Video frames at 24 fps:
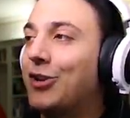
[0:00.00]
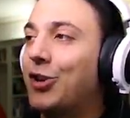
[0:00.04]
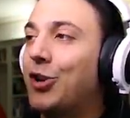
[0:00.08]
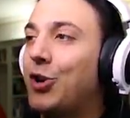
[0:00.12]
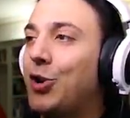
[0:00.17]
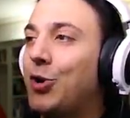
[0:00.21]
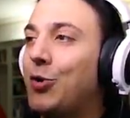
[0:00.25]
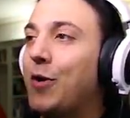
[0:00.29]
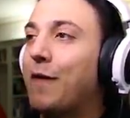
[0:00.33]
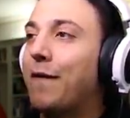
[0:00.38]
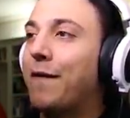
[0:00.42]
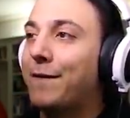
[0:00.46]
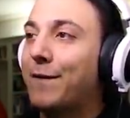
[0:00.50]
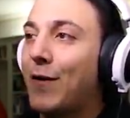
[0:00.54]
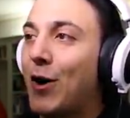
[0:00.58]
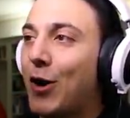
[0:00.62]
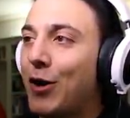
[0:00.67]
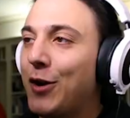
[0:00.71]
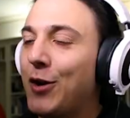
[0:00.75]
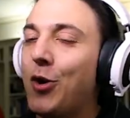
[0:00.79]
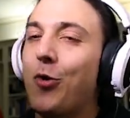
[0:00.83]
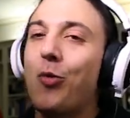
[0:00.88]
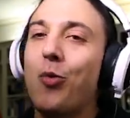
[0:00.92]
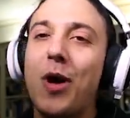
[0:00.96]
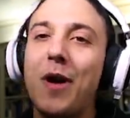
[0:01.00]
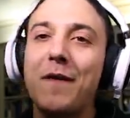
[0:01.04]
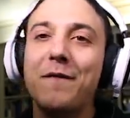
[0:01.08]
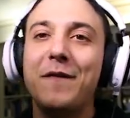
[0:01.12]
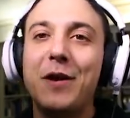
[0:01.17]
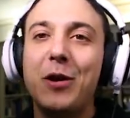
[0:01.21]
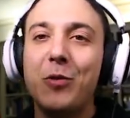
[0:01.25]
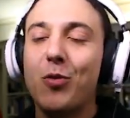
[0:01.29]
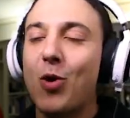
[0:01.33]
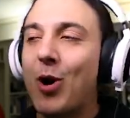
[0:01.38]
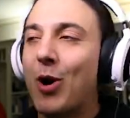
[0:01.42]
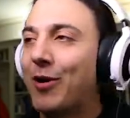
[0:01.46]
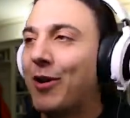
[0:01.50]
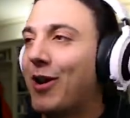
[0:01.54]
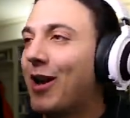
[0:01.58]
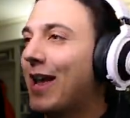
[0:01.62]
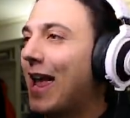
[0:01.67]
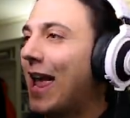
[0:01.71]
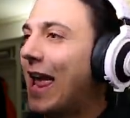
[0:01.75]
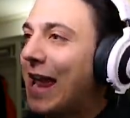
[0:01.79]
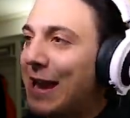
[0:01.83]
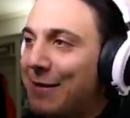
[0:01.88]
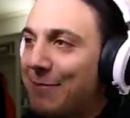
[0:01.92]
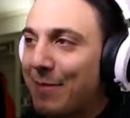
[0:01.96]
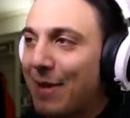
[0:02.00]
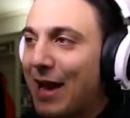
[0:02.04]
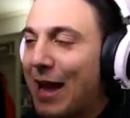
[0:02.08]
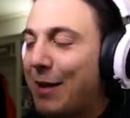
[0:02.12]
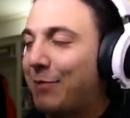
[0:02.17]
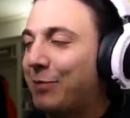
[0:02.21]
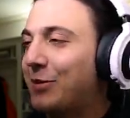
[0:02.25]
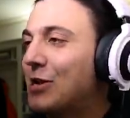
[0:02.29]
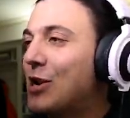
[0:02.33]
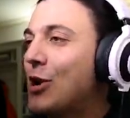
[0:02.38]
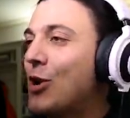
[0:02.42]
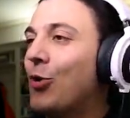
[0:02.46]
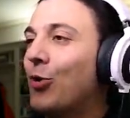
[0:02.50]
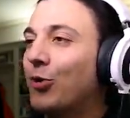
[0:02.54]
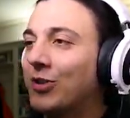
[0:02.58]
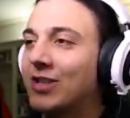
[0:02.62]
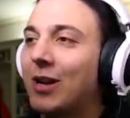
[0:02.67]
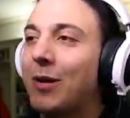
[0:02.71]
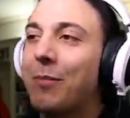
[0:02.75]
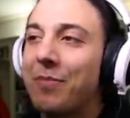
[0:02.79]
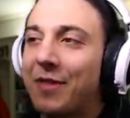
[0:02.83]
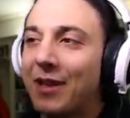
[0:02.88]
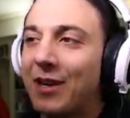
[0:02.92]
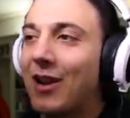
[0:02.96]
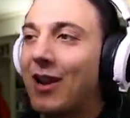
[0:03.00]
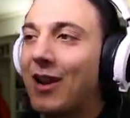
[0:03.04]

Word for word: to fun one v one, like aim maps or something